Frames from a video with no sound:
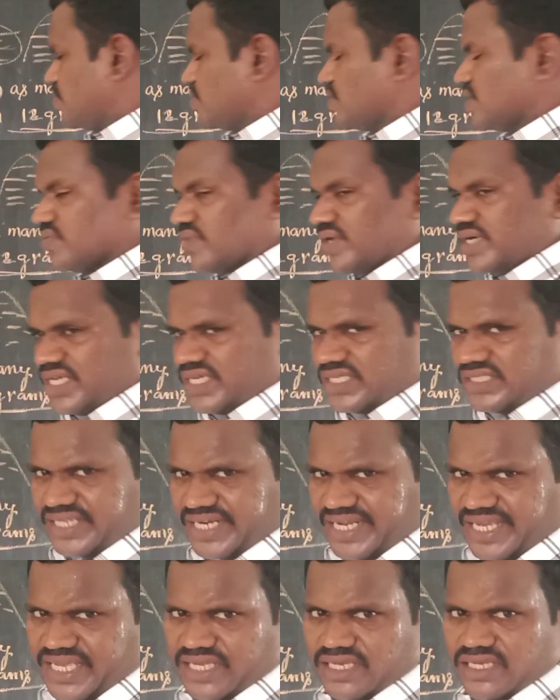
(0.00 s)
power
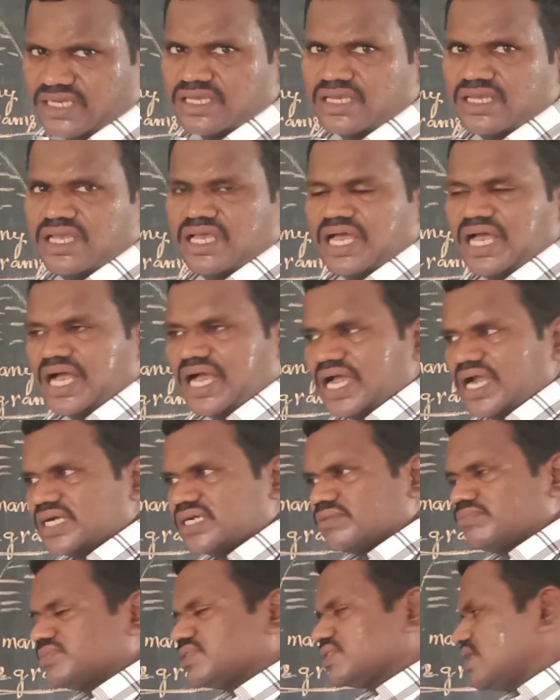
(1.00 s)
23
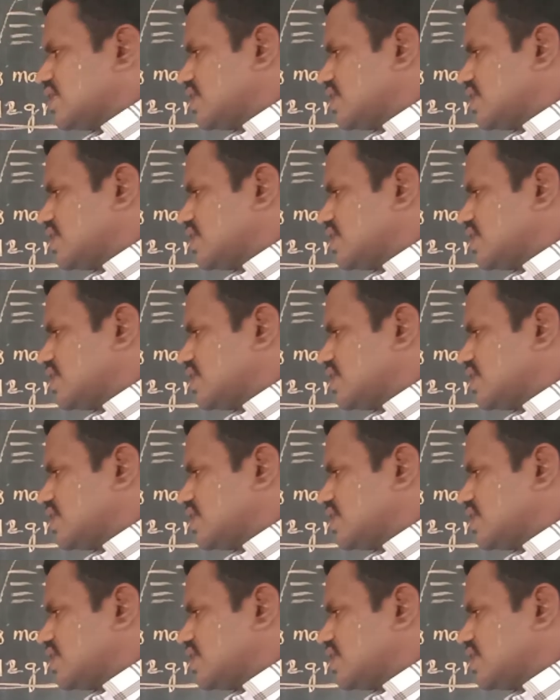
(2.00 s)
atoms or